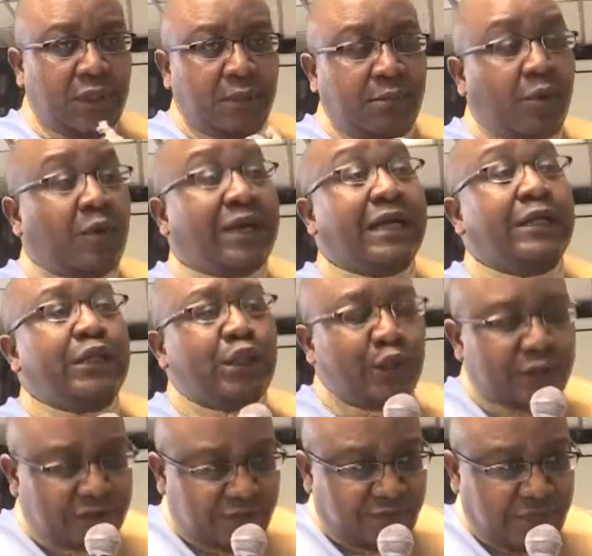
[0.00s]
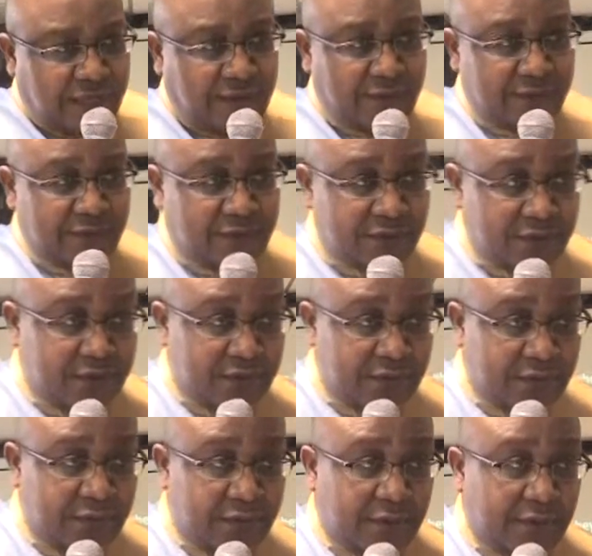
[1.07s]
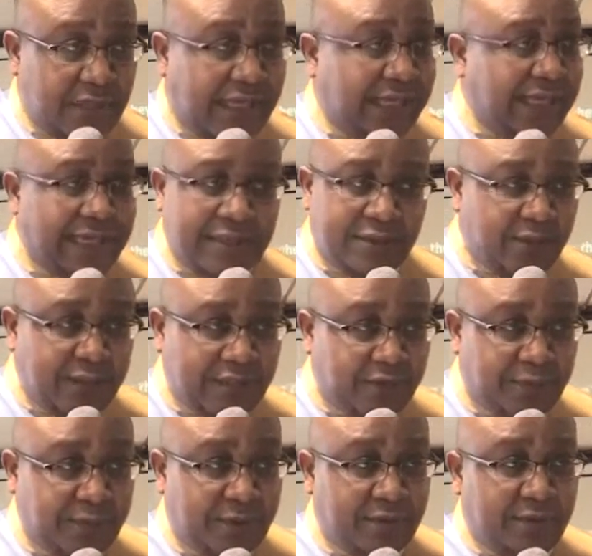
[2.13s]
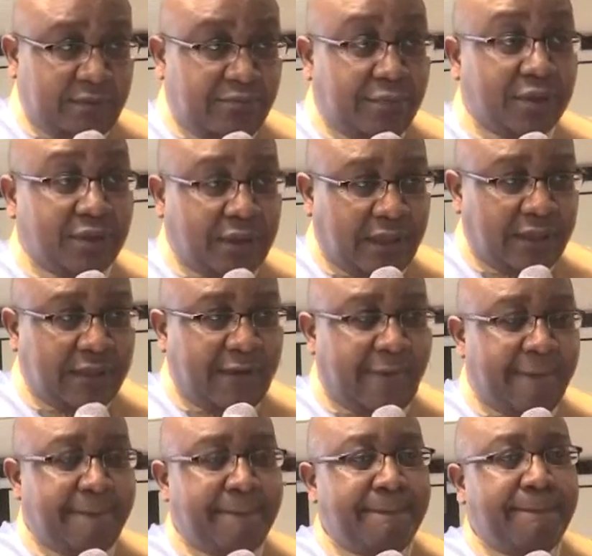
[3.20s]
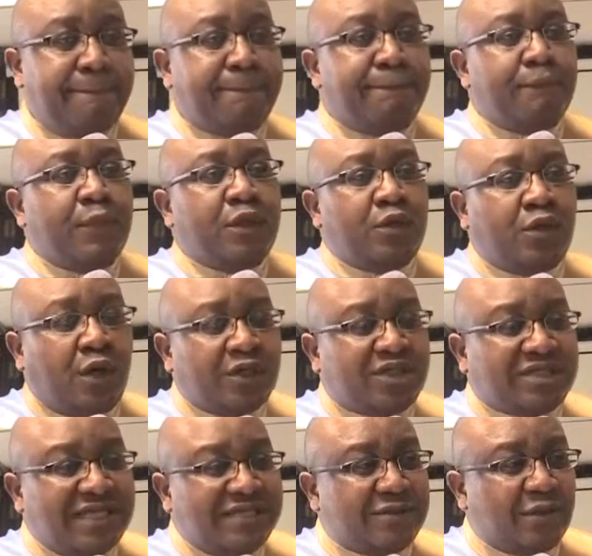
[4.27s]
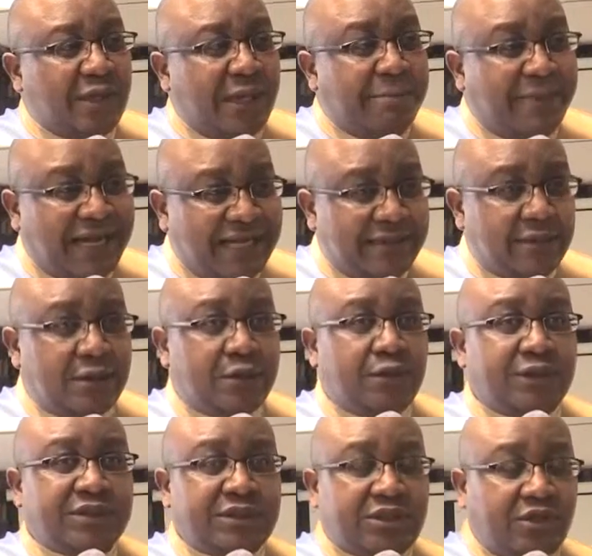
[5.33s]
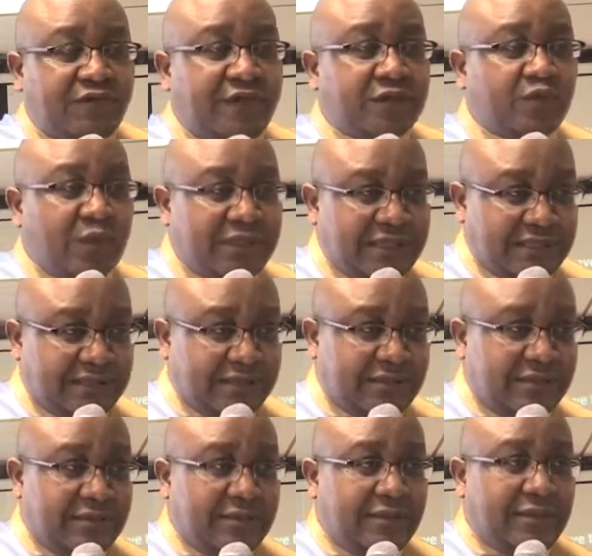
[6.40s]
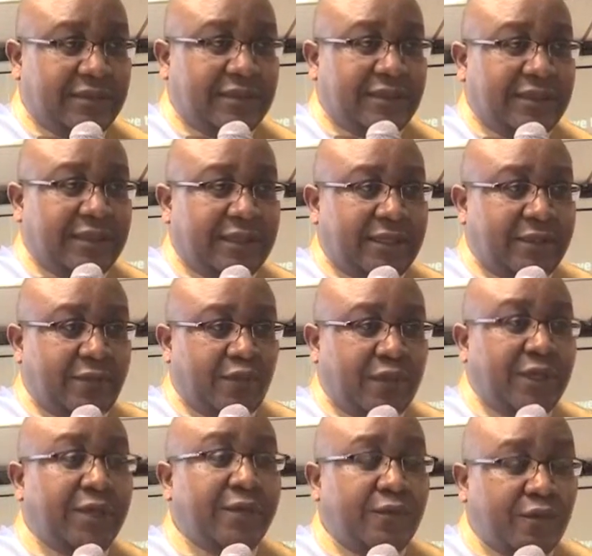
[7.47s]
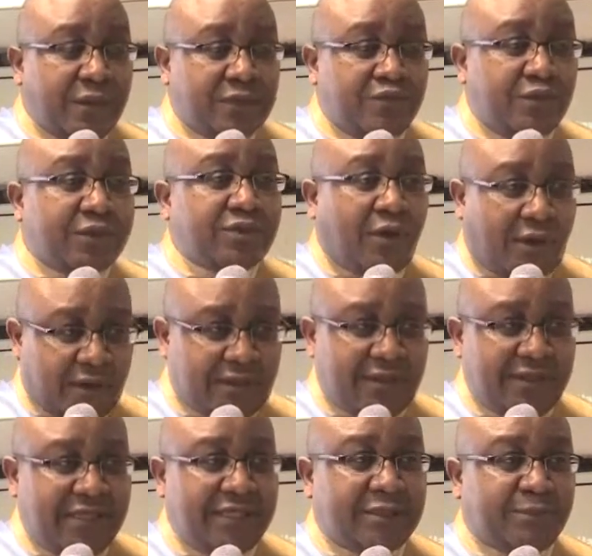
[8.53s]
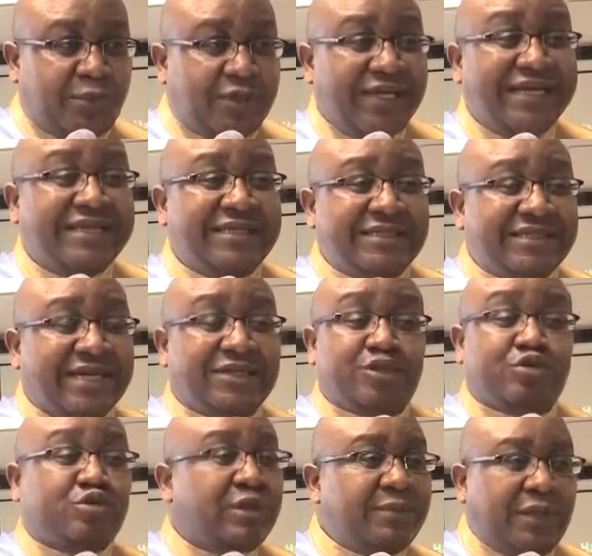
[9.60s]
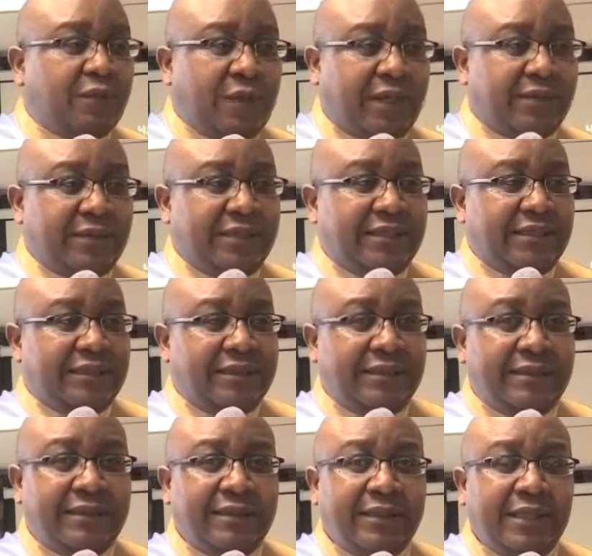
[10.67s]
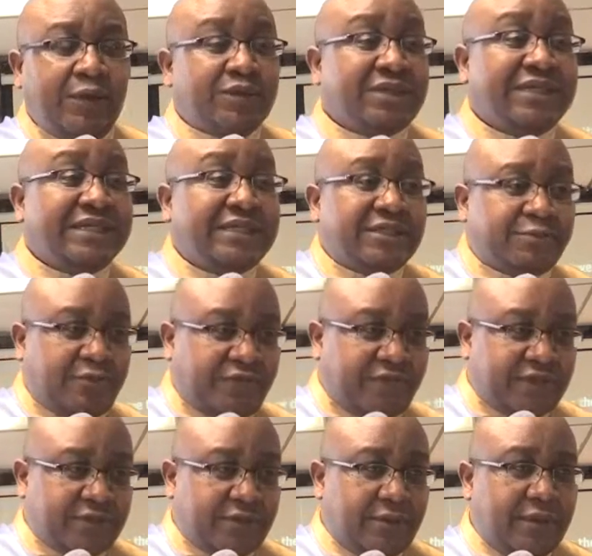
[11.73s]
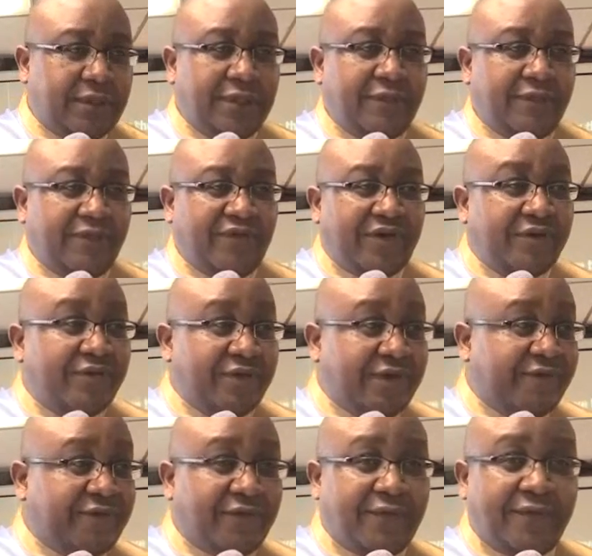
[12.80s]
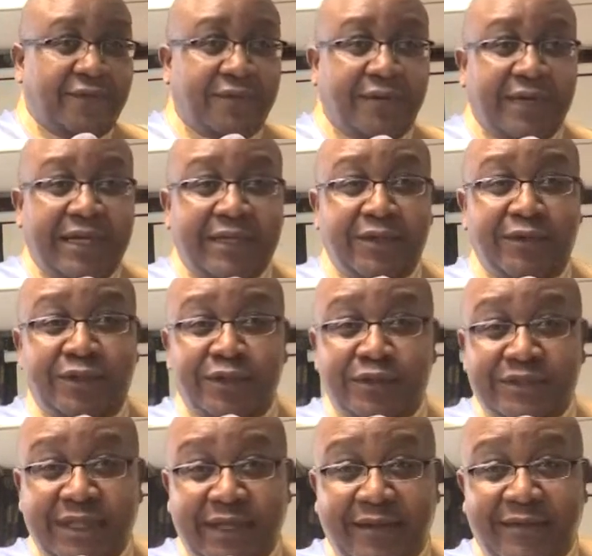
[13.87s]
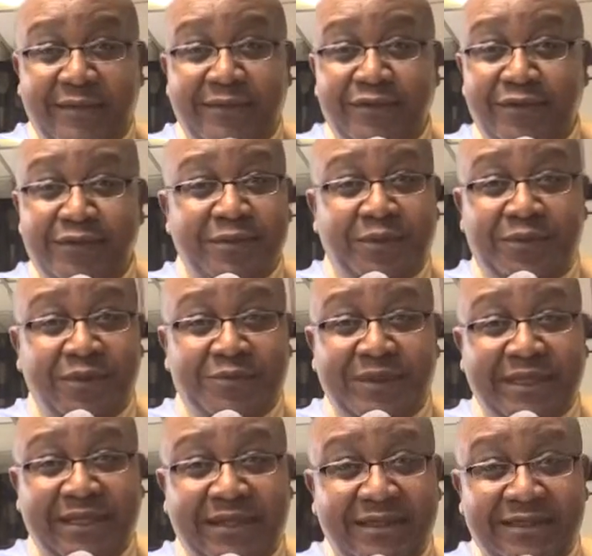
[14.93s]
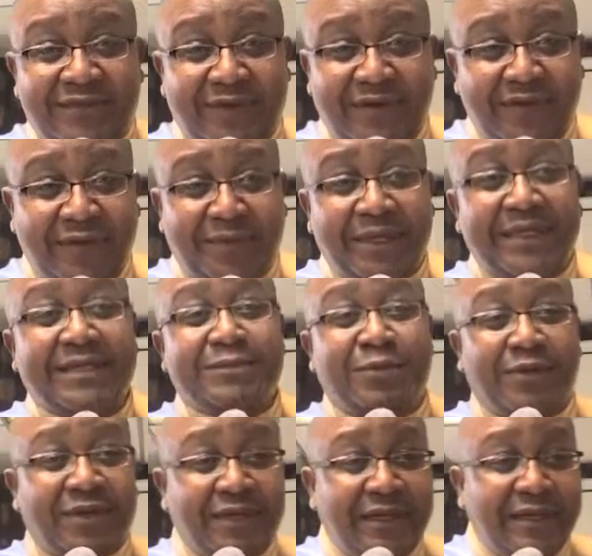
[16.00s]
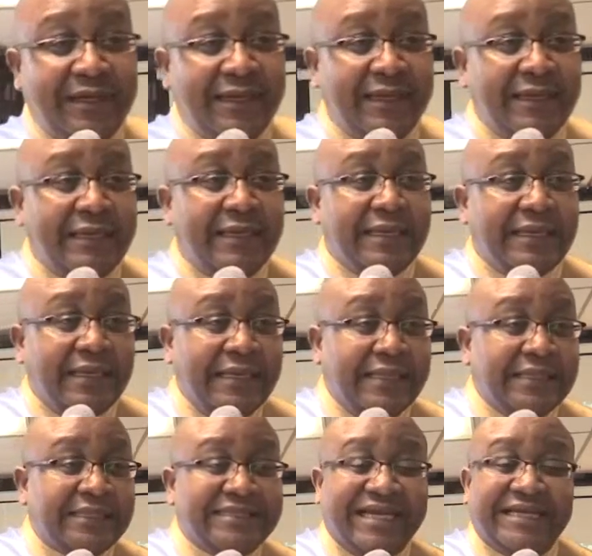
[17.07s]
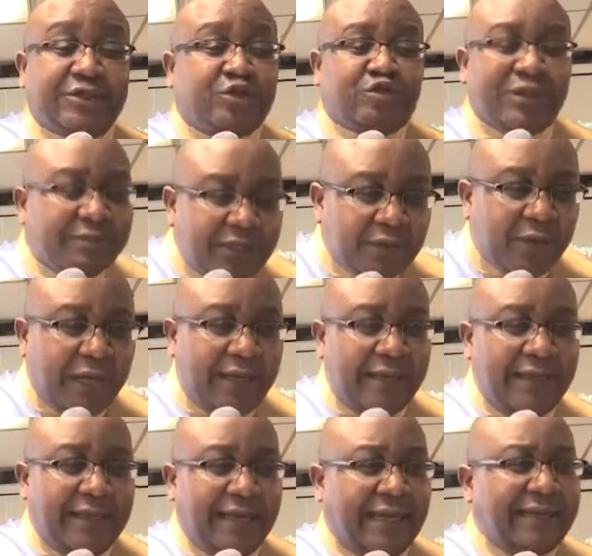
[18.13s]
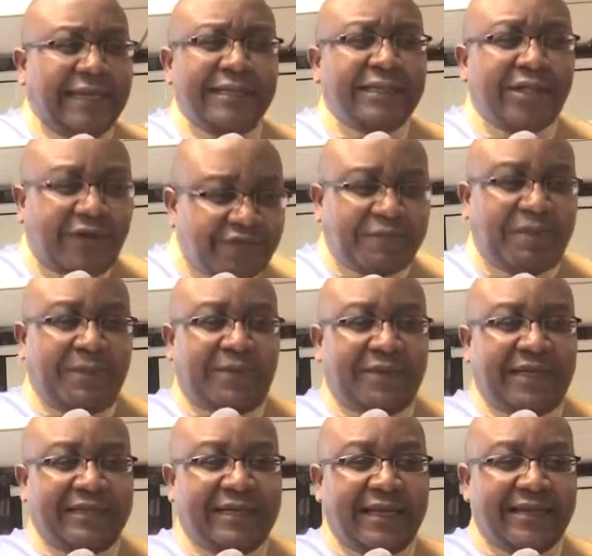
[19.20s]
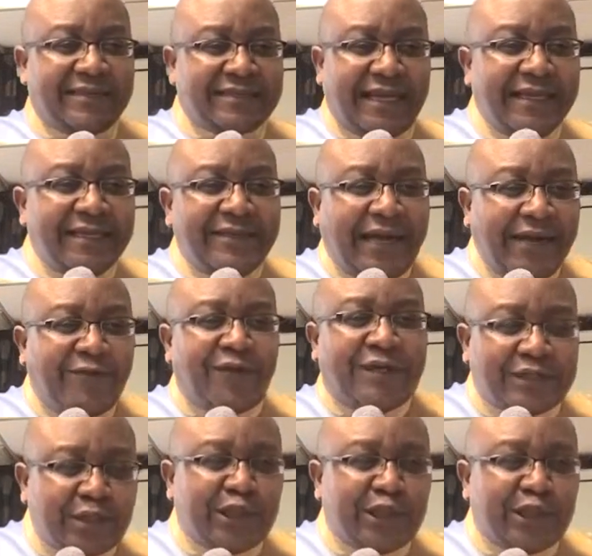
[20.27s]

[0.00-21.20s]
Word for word: But when I looked around, I had no helper but God. Mm. God sent a man who was a Jehovah's Witness. We, we, we talked. He spoke English extremely well. He, he, he was an English professor, very rare for Anyone those Ondo's here. Ondo's people don't speak English very well, but he spoke English extremely well. And I loved people like that because I, I wanted